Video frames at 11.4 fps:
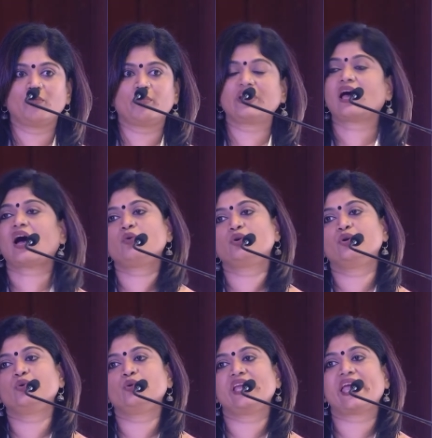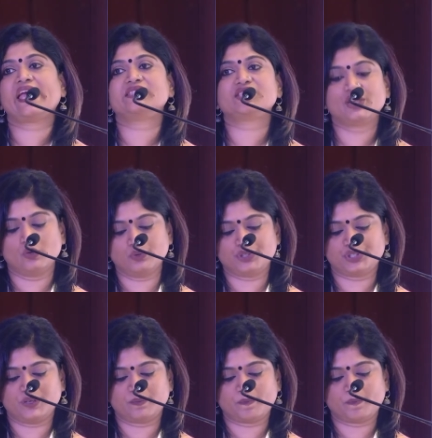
but how to do the execution.